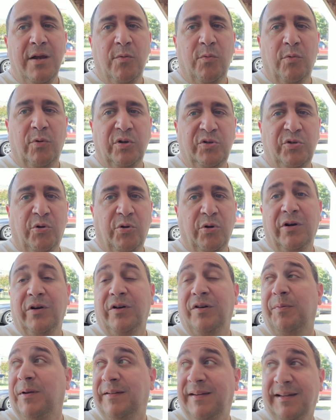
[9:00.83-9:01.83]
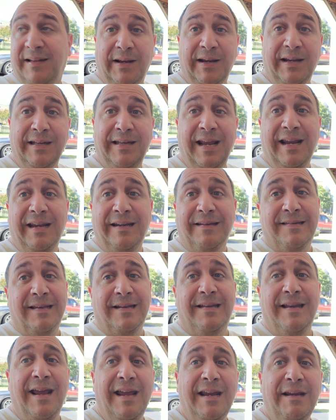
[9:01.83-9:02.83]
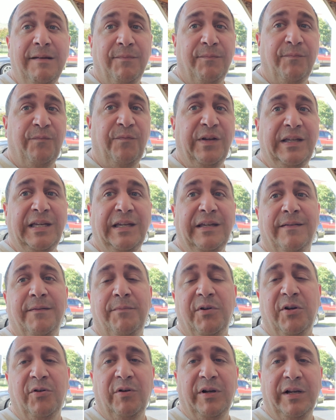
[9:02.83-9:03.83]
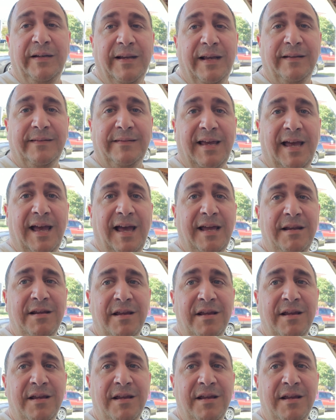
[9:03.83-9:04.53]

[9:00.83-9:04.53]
we'll enjoy her, especially like days today, 50-some degrees outside,